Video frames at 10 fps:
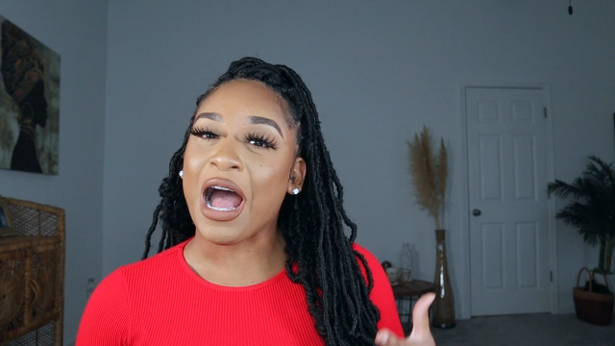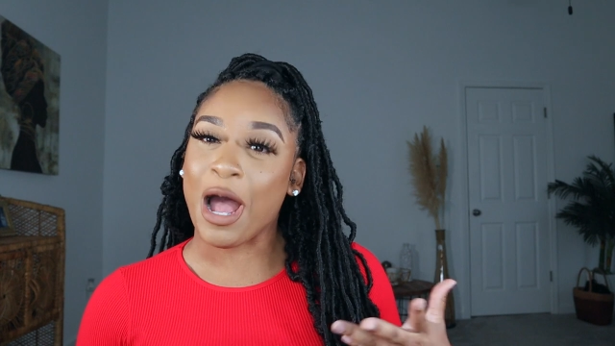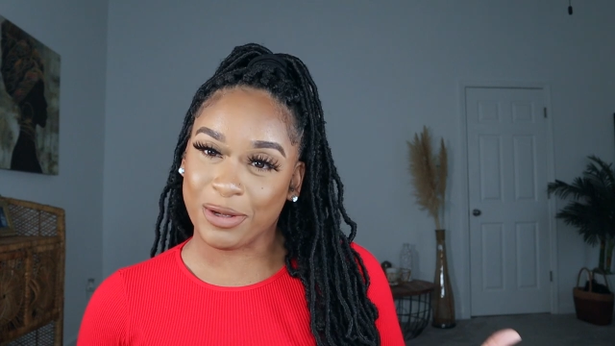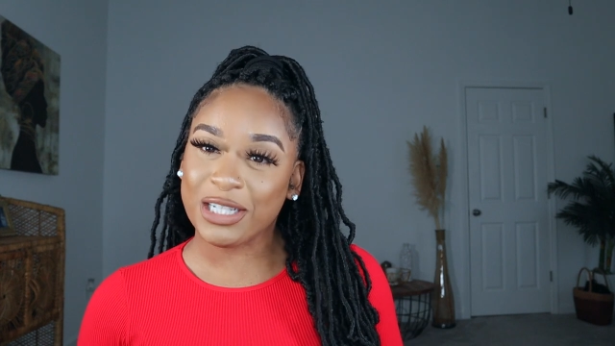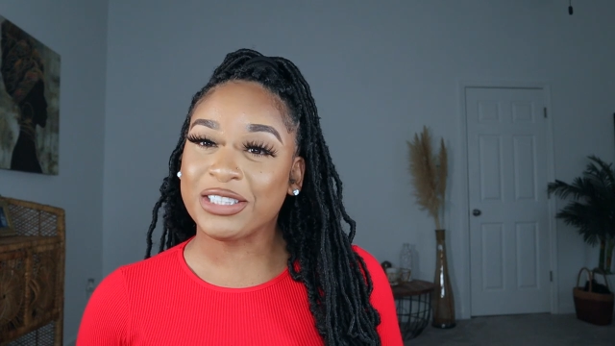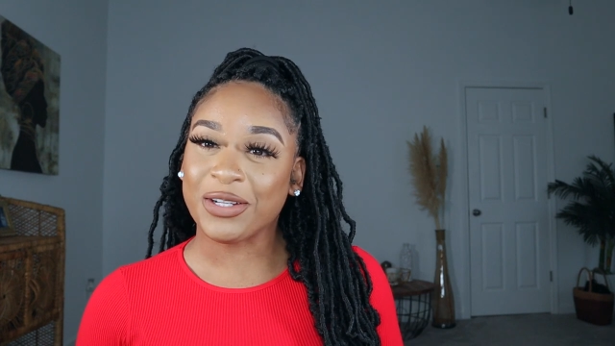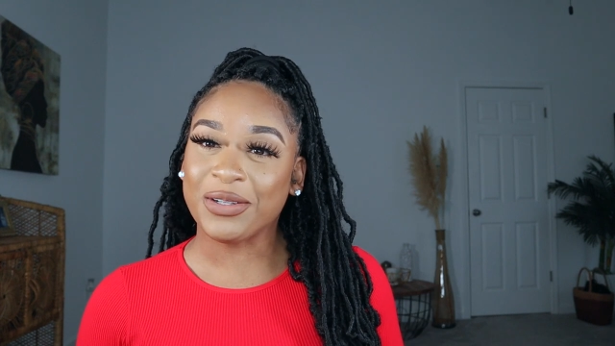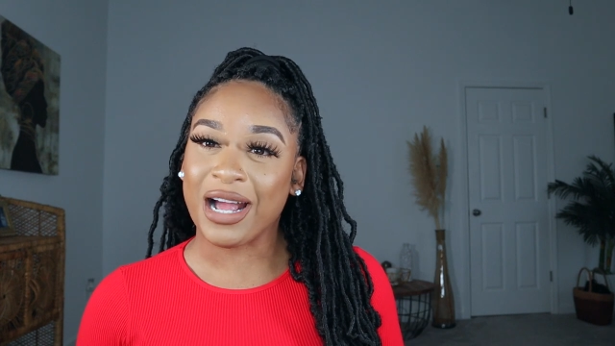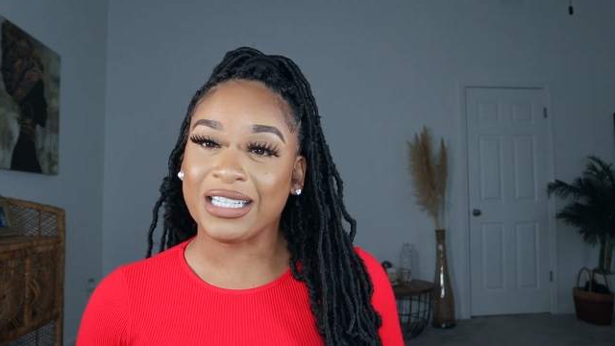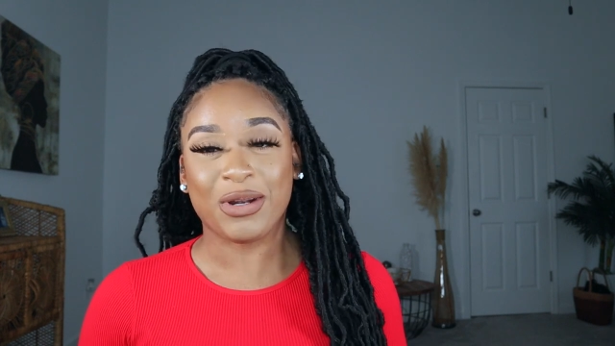I'm gonna show
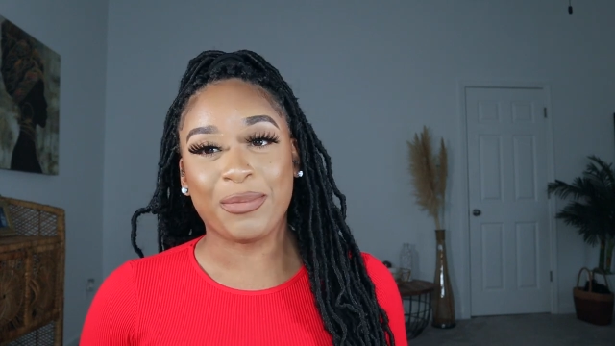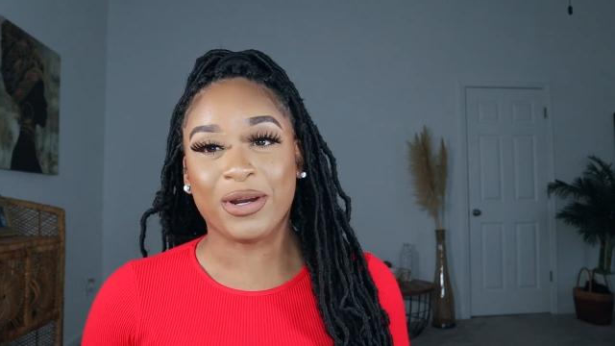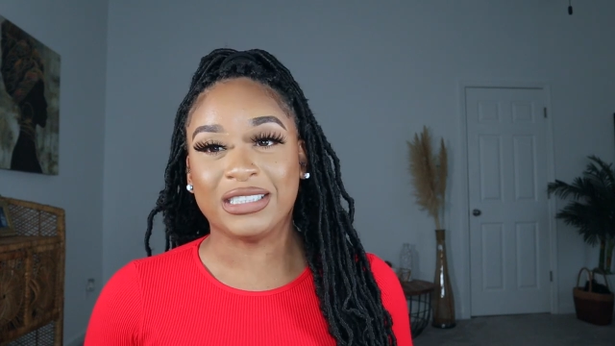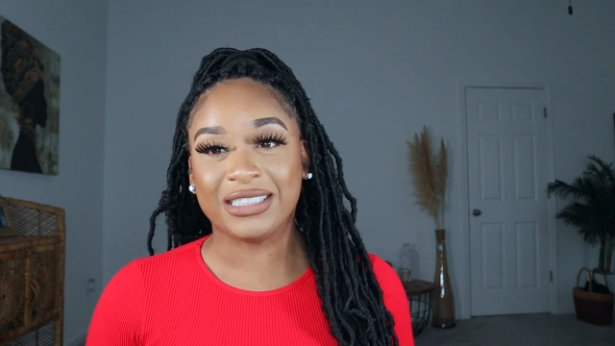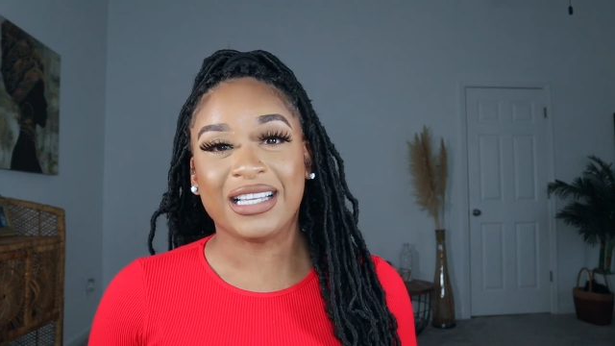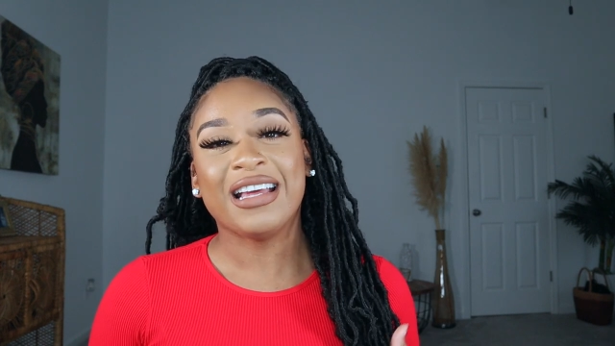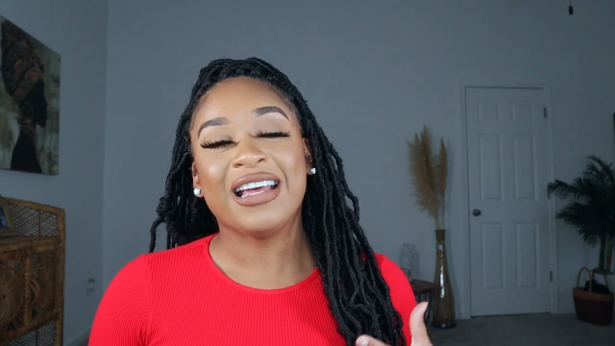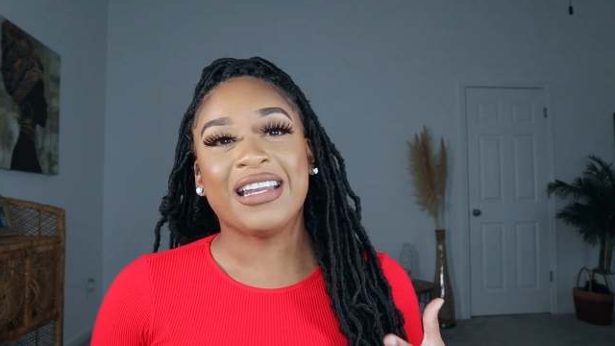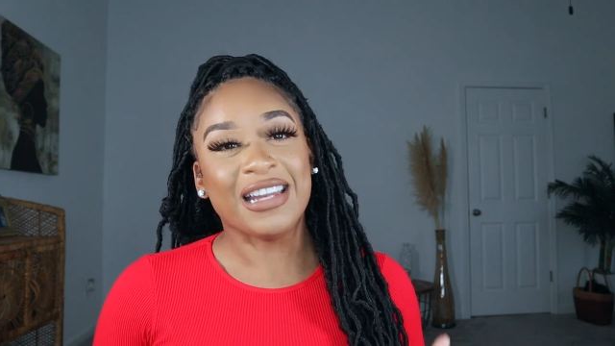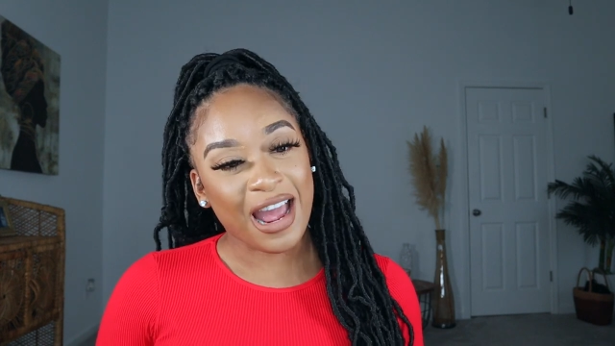you guys what I purchased.
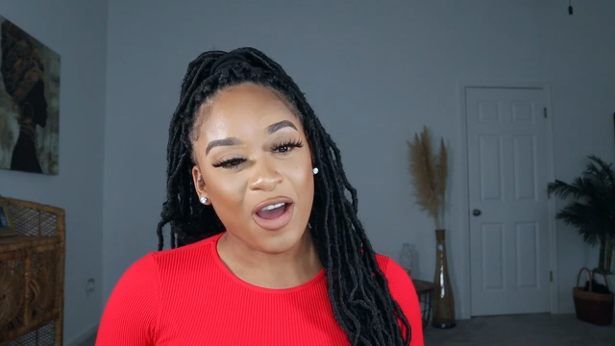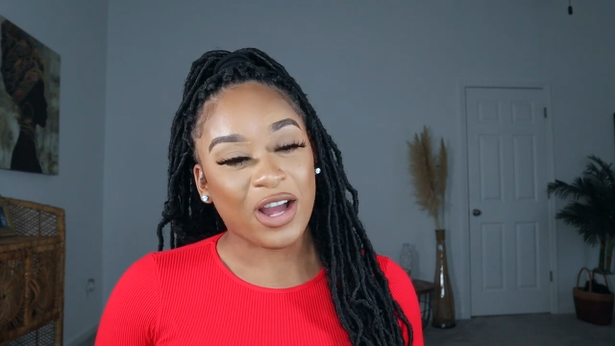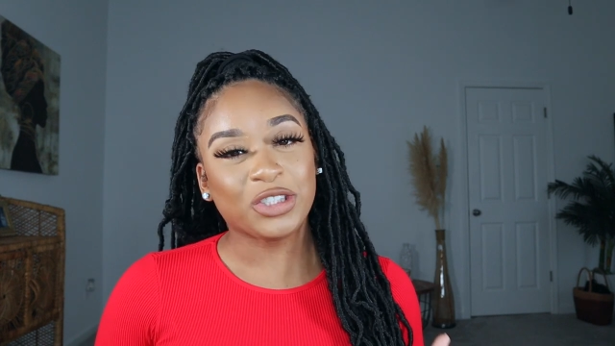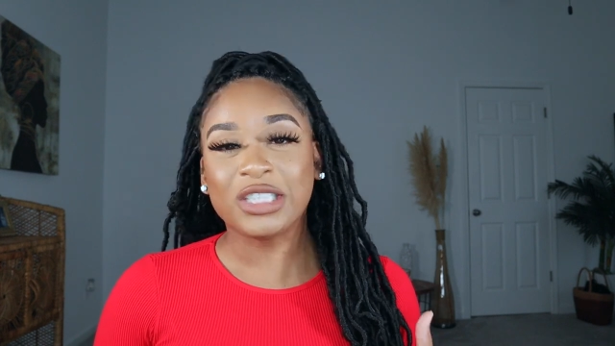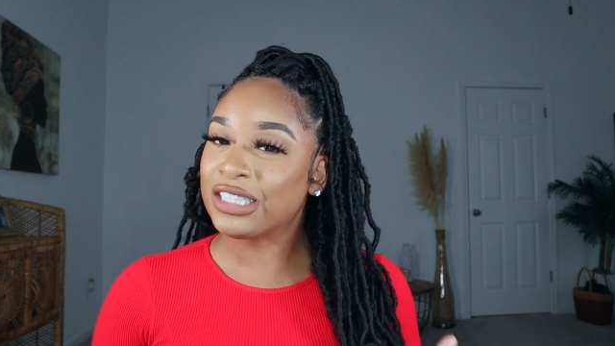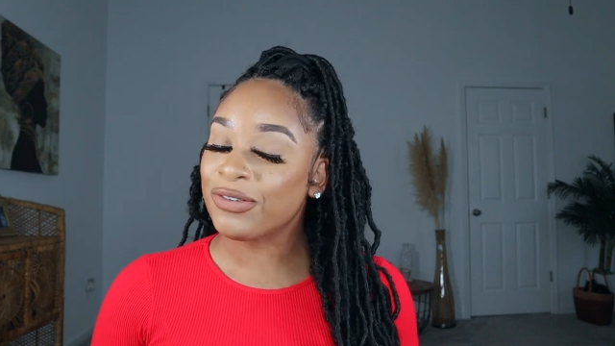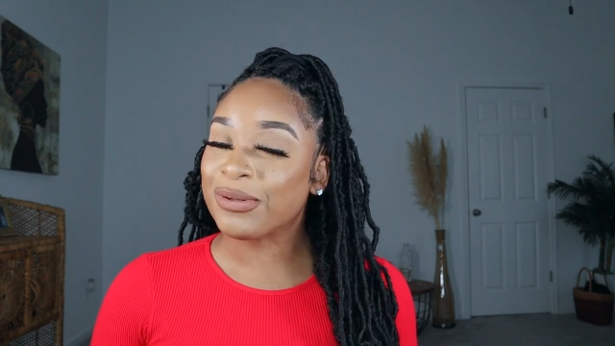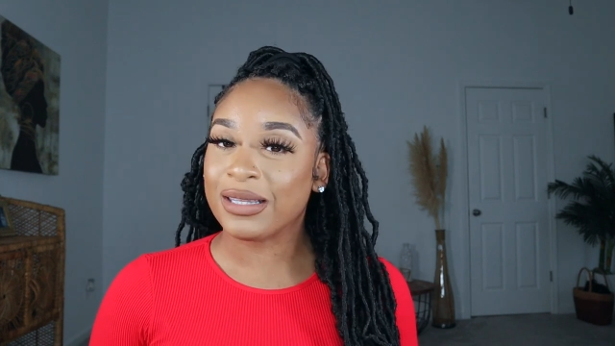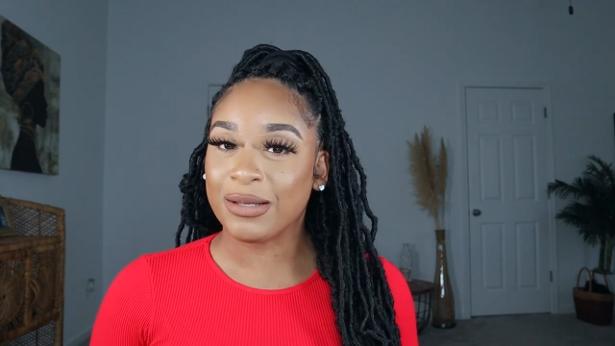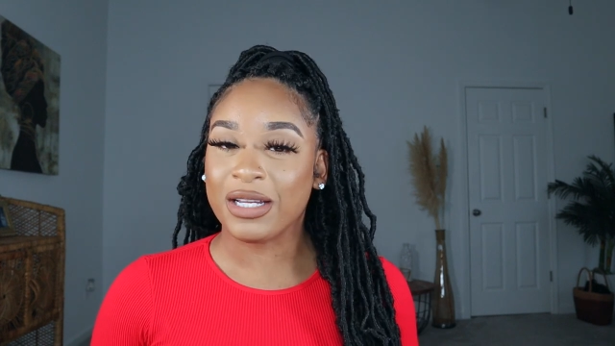Now, as you can see
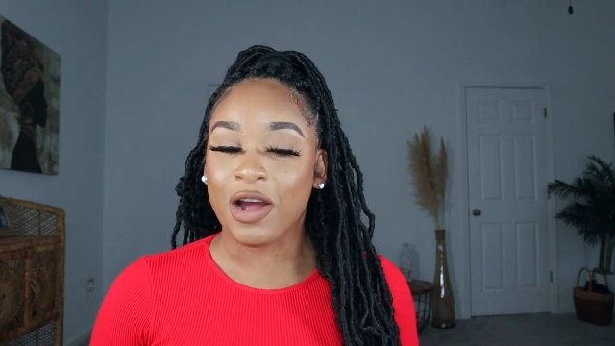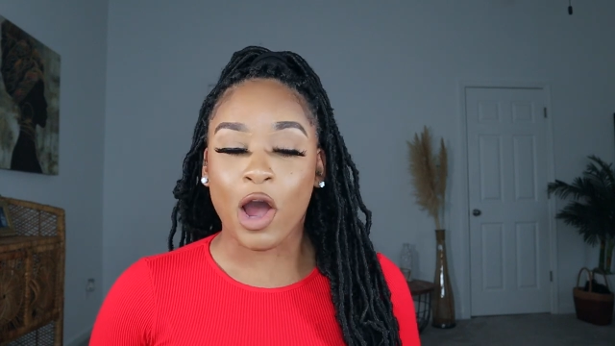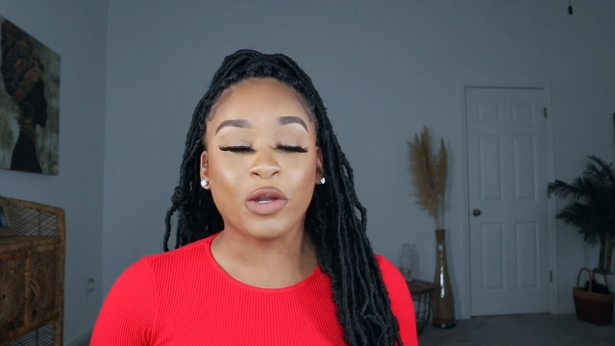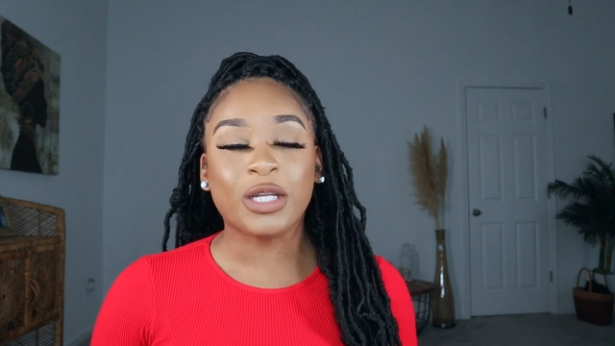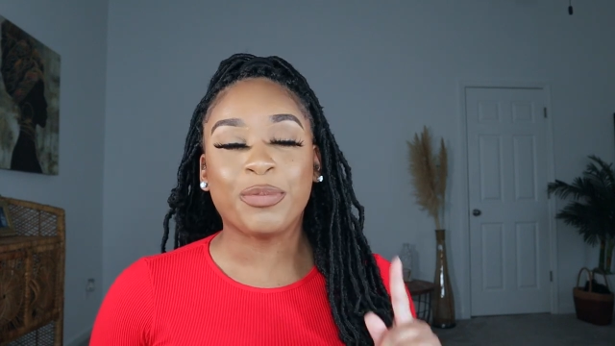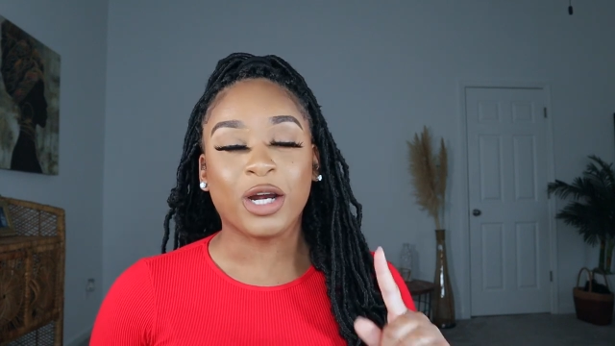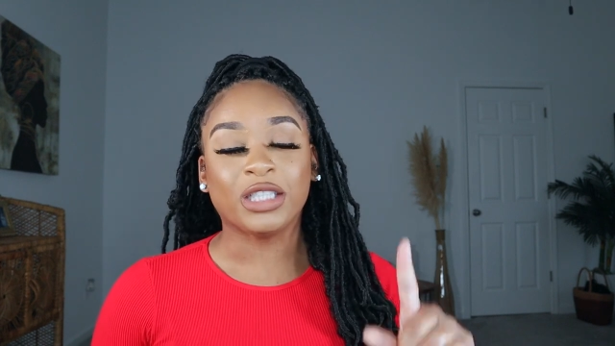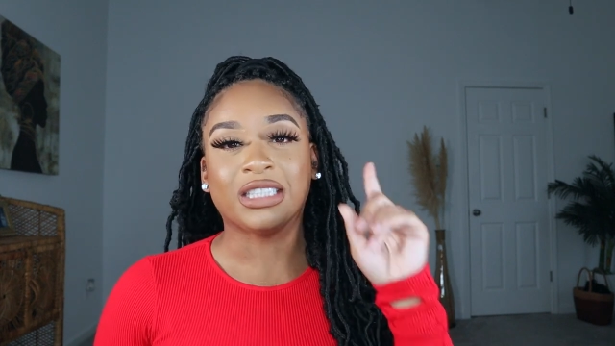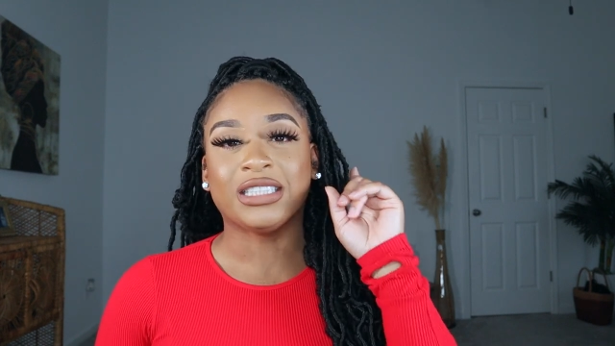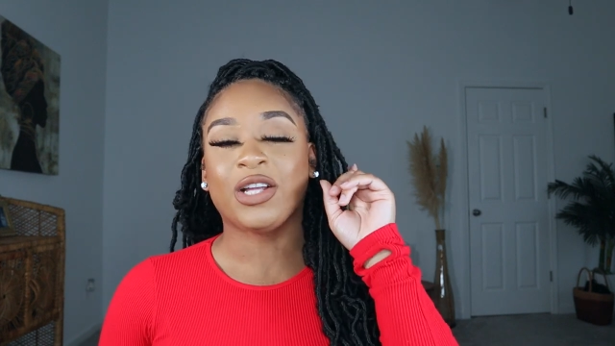from the thumbnail, I only
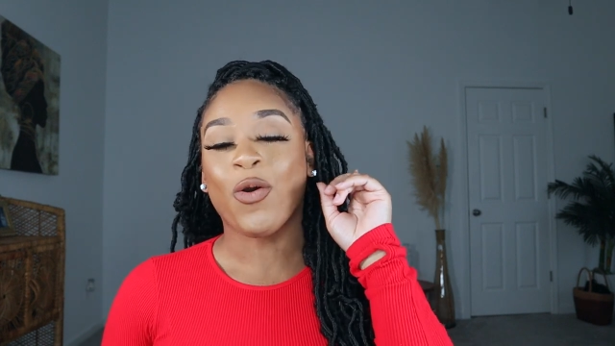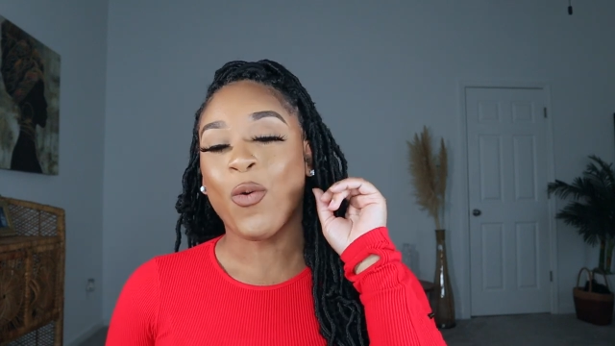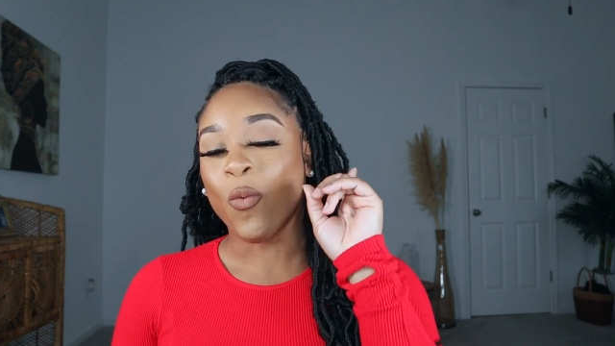purchased